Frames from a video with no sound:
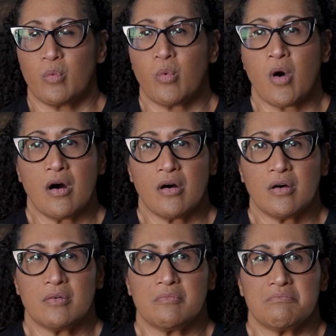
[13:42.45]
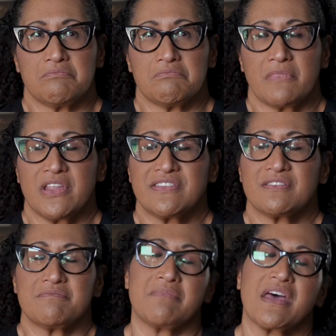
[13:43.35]
wall, it's
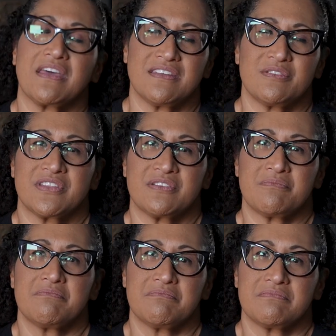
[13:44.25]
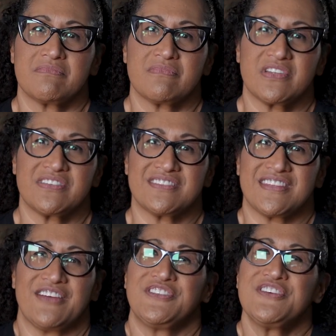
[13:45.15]
a mechanism, it's a
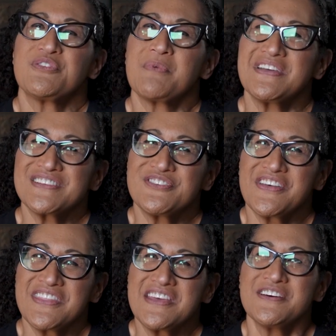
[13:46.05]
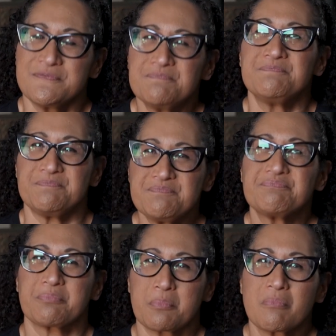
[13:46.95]
safety for myself, I think,
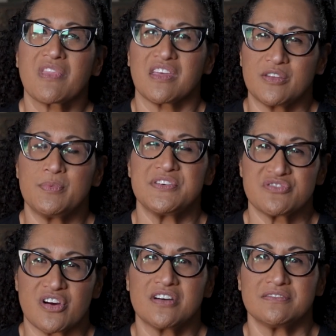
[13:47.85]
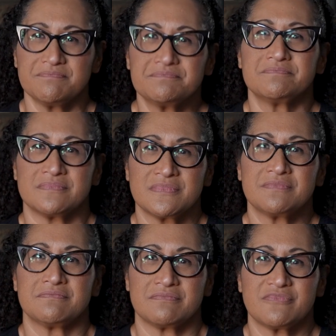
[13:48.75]
to be strong
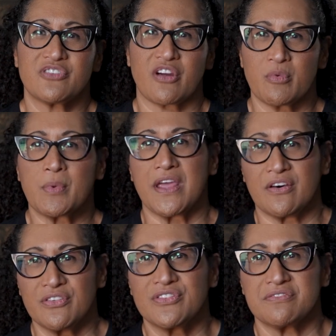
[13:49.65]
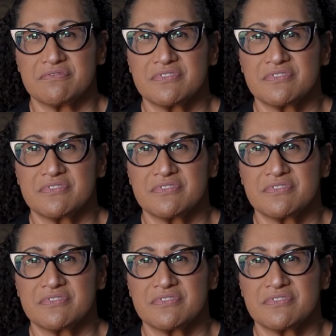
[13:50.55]
for everybody else.